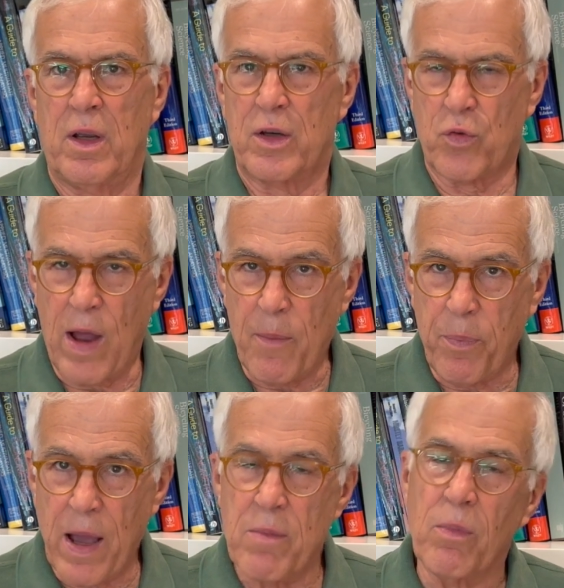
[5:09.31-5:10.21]
dropped
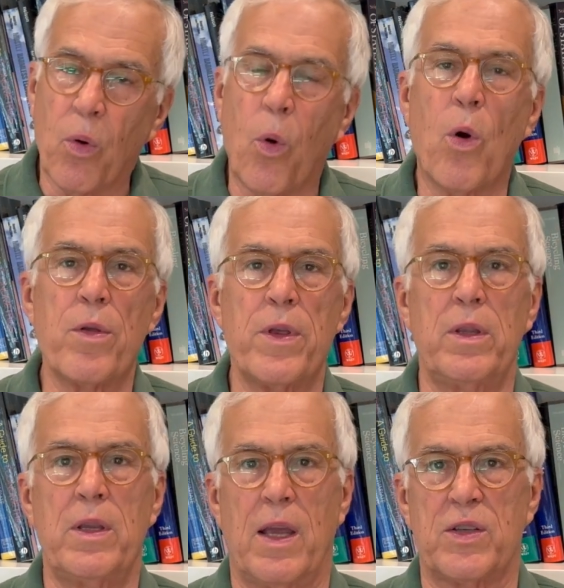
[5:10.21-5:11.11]
by more than
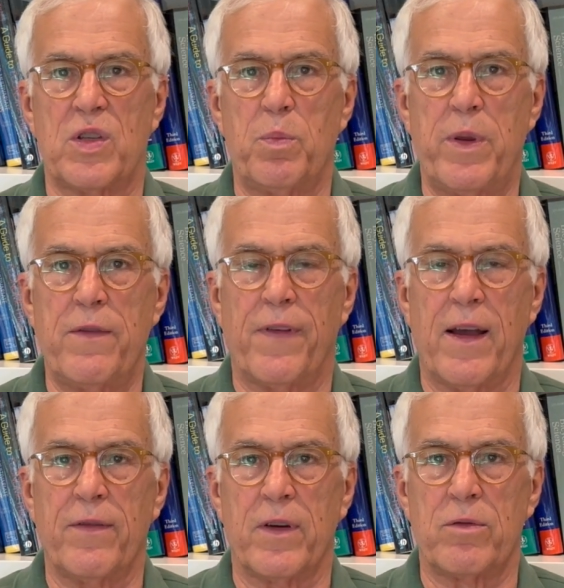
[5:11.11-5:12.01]
the S&P
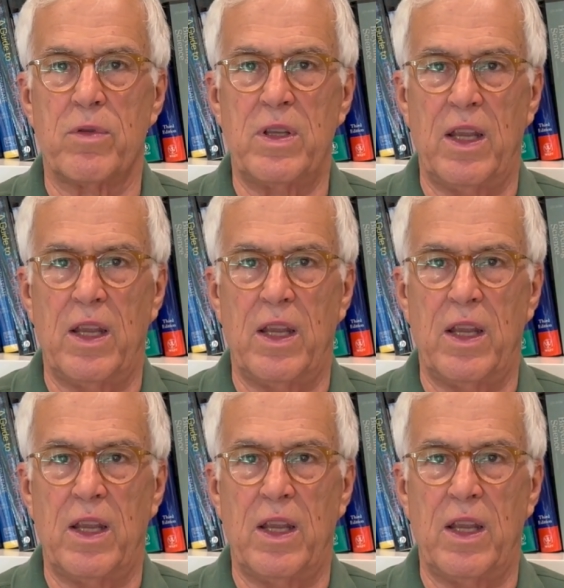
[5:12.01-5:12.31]
500